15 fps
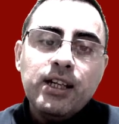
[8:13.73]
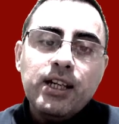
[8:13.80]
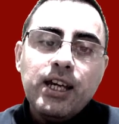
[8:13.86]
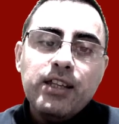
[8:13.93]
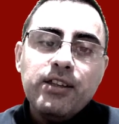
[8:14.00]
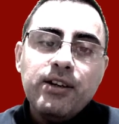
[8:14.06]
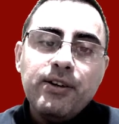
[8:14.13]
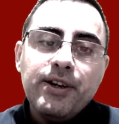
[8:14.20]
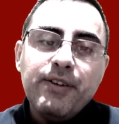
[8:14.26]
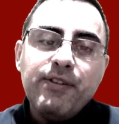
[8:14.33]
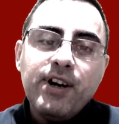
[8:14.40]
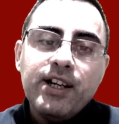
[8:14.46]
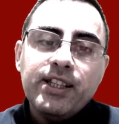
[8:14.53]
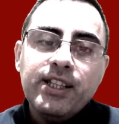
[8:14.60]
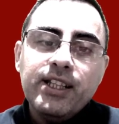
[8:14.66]
as a
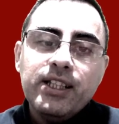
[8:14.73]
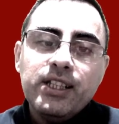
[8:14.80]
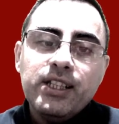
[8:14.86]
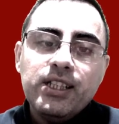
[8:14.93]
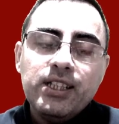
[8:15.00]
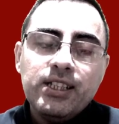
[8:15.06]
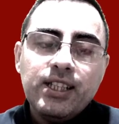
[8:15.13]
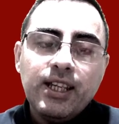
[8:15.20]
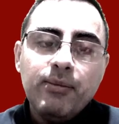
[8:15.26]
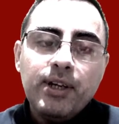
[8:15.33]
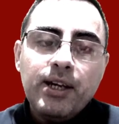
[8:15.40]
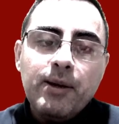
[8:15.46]
rewarding system.